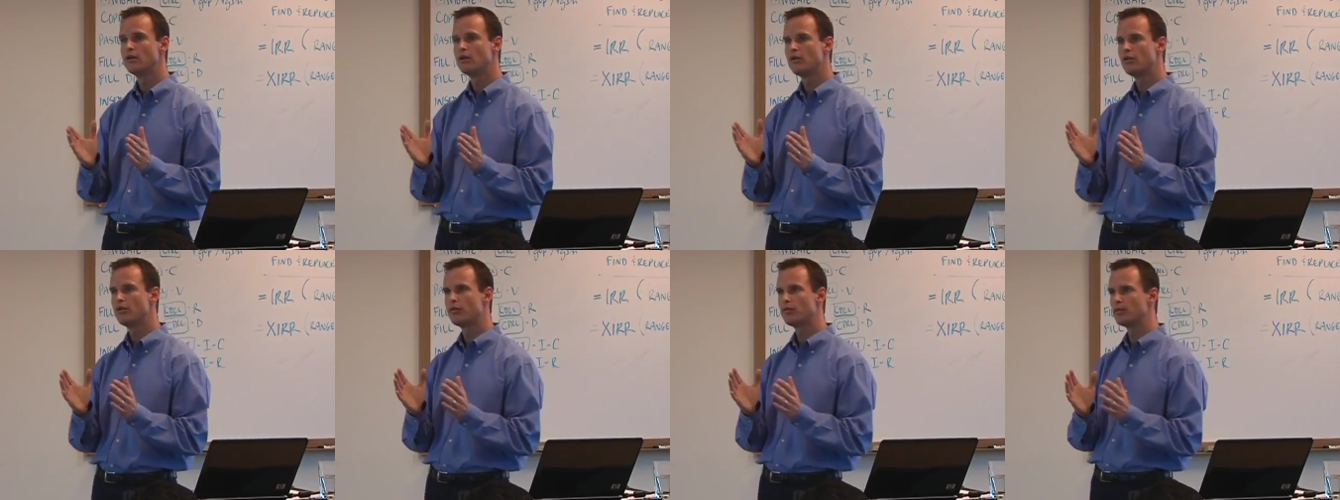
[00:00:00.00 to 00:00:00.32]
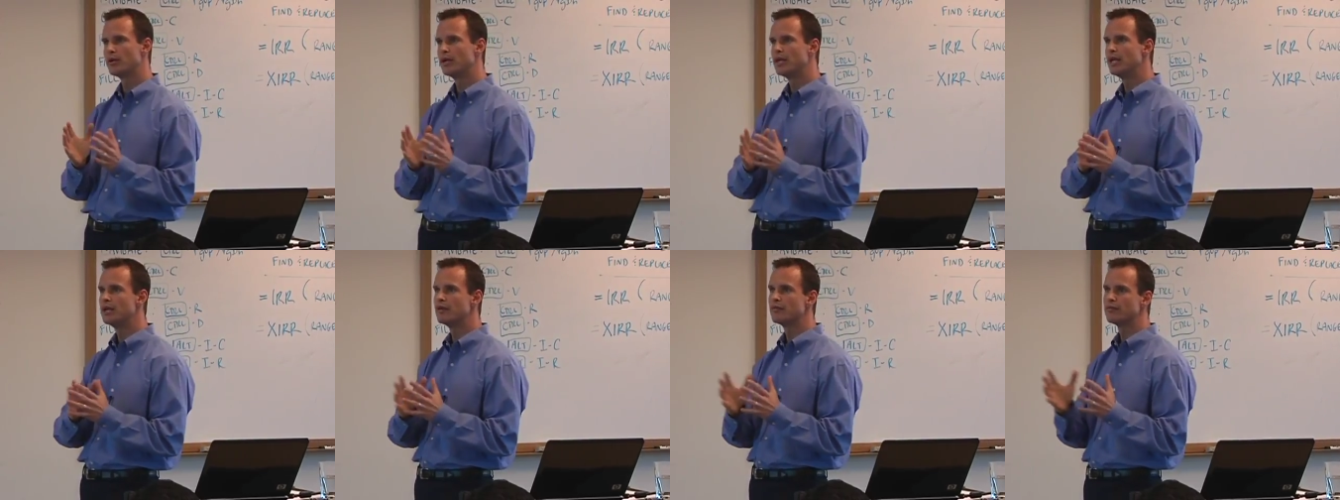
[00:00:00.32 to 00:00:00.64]

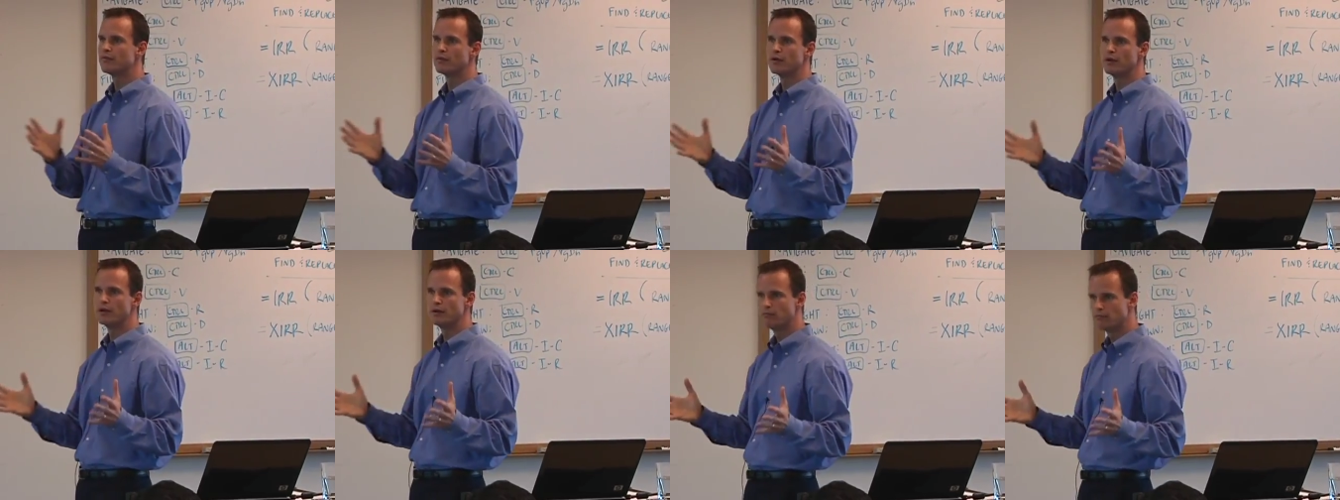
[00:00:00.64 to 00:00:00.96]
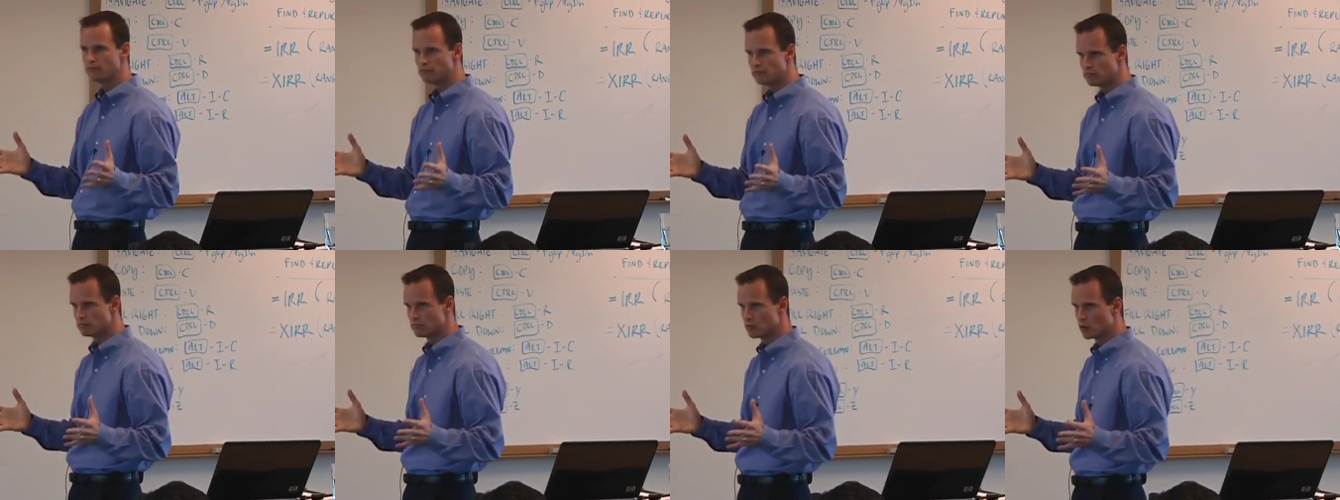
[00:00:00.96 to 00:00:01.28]
three different
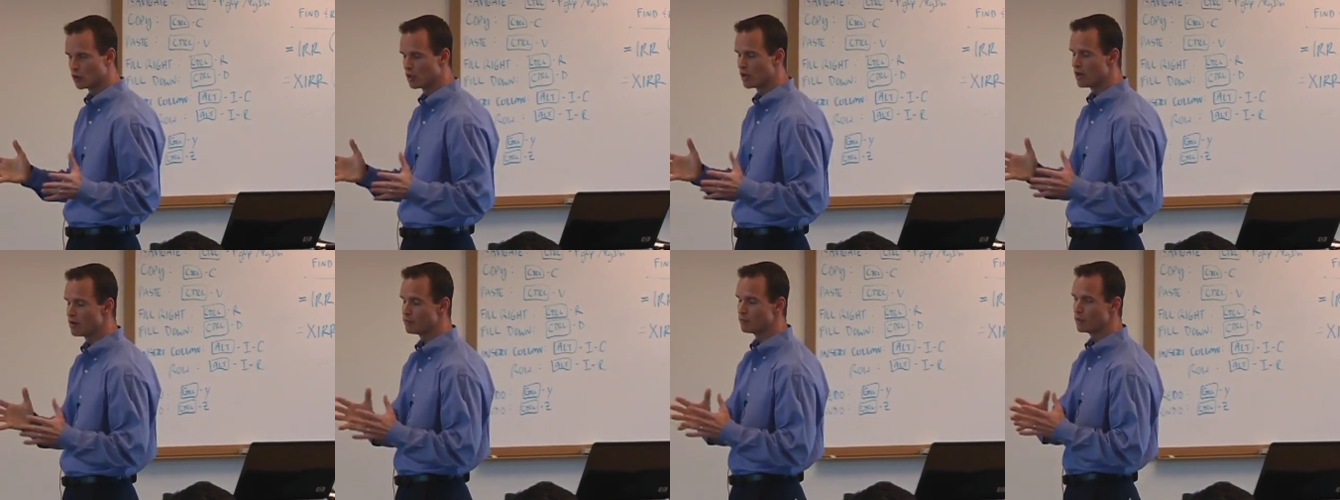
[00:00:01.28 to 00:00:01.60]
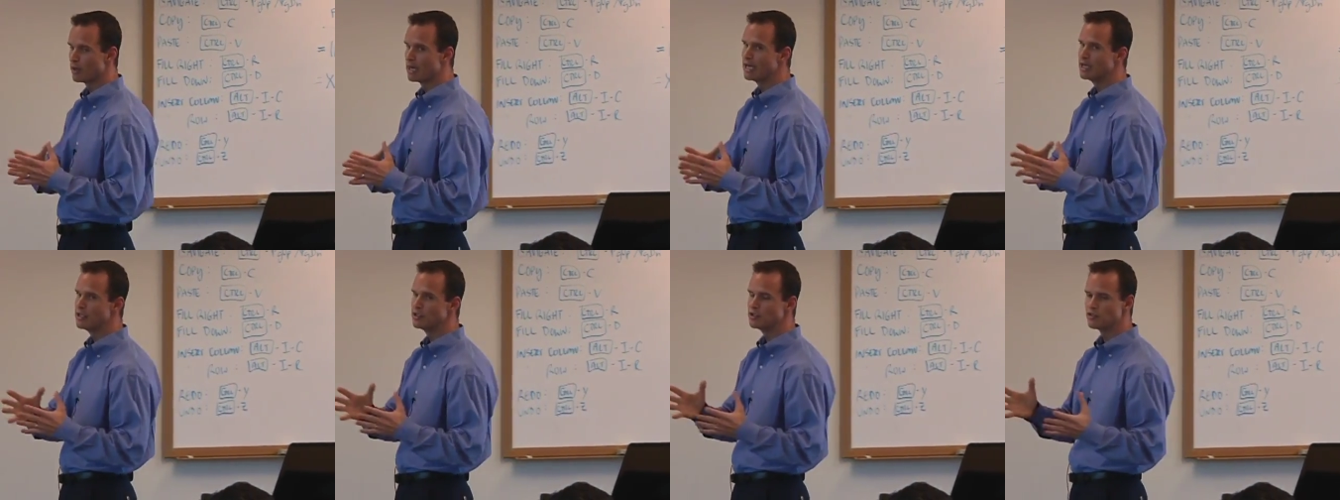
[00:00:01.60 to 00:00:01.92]
or a
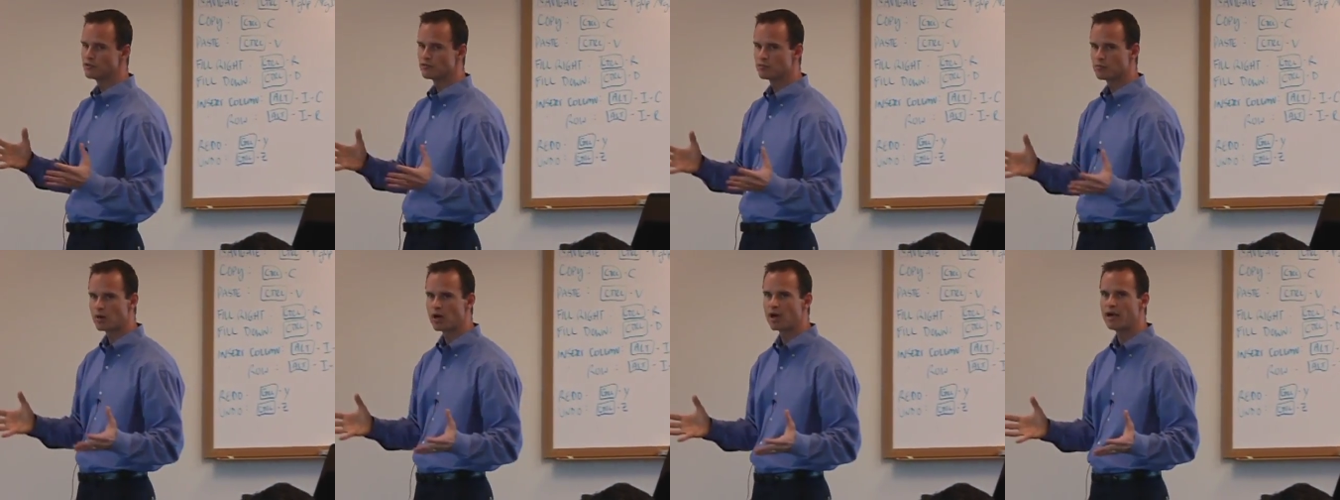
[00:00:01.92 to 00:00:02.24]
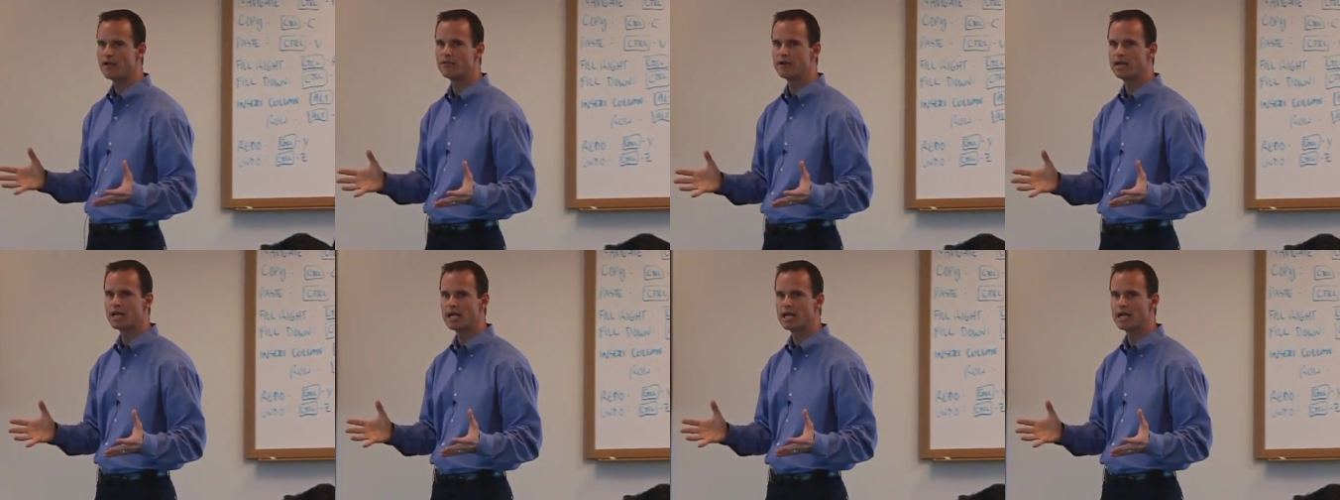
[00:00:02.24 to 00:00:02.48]
range of private